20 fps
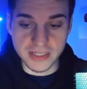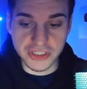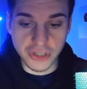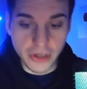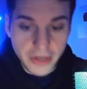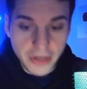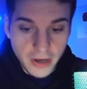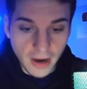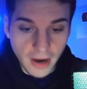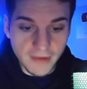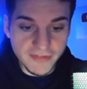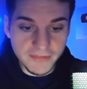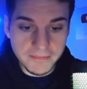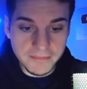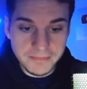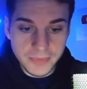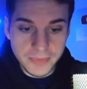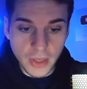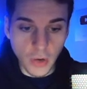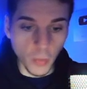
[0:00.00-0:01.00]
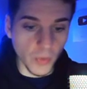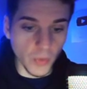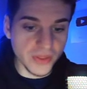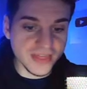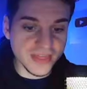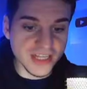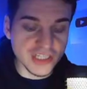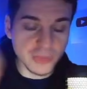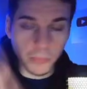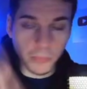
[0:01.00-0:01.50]
Starting off with
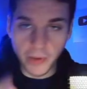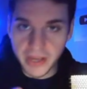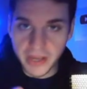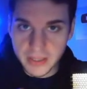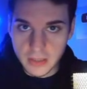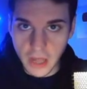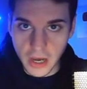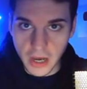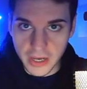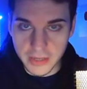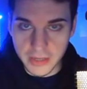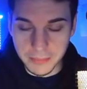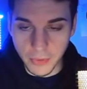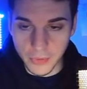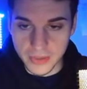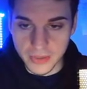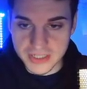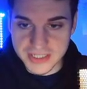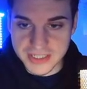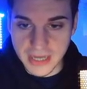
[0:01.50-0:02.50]
the spring login bonus.